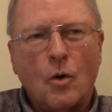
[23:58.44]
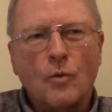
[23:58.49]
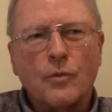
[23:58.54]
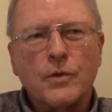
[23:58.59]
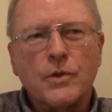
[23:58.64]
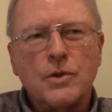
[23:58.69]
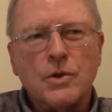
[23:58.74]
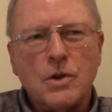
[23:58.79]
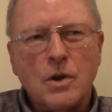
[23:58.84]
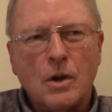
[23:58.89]

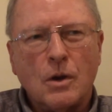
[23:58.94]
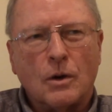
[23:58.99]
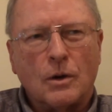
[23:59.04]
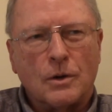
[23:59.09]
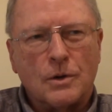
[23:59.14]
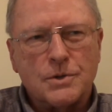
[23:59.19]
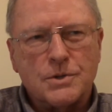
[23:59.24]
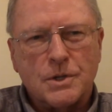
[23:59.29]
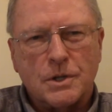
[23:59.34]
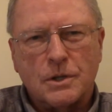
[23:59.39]
the
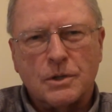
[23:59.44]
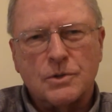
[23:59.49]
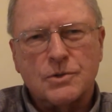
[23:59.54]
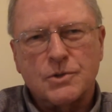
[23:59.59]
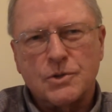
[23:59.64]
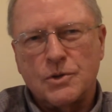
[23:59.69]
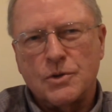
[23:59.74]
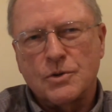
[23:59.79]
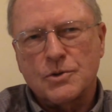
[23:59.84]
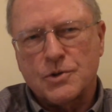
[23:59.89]
years, and
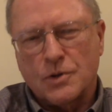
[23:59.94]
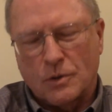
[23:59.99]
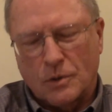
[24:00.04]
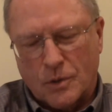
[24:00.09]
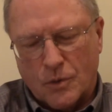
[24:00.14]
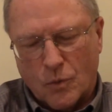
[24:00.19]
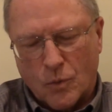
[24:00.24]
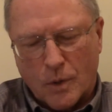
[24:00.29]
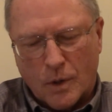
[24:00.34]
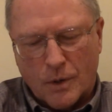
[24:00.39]
you're
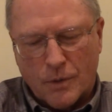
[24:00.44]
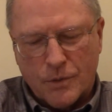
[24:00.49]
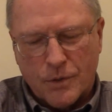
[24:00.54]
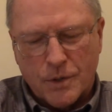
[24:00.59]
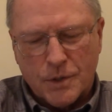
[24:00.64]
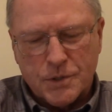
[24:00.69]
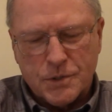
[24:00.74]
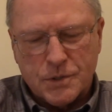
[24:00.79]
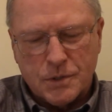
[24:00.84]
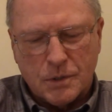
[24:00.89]
certainly aware of
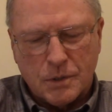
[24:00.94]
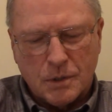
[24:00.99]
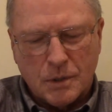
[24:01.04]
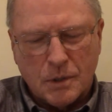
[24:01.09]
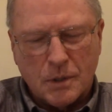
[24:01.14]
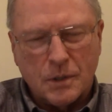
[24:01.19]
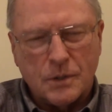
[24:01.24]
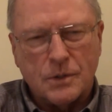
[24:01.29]
this, and